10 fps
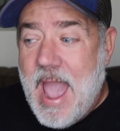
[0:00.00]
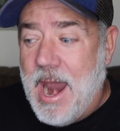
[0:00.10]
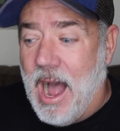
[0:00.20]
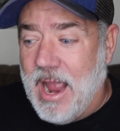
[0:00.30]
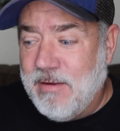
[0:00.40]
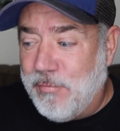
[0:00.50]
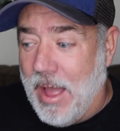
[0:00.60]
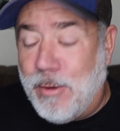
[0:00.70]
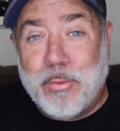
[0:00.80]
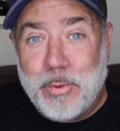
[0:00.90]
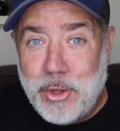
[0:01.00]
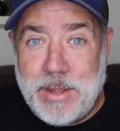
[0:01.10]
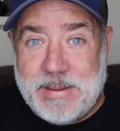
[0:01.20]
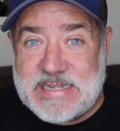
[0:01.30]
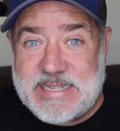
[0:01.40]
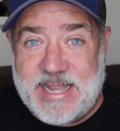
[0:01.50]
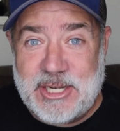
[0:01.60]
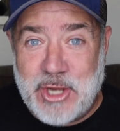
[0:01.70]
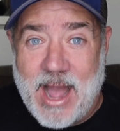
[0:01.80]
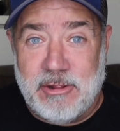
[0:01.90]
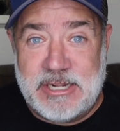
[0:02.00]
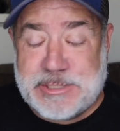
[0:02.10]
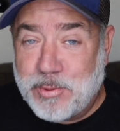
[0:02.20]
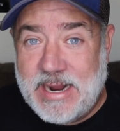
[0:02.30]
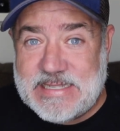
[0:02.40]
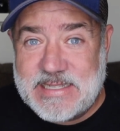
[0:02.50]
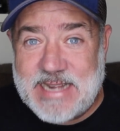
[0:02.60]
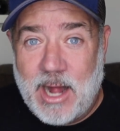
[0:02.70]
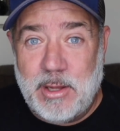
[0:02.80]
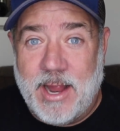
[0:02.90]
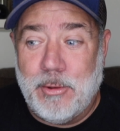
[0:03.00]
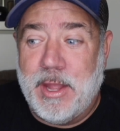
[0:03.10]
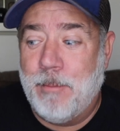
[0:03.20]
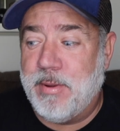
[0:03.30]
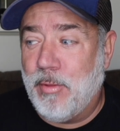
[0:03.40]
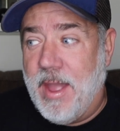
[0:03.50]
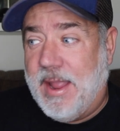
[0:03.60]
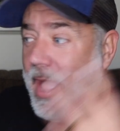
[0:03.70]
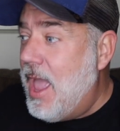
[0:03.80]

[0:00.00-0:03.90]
And I have like really been singing Jacqueline's praises out lately and been like,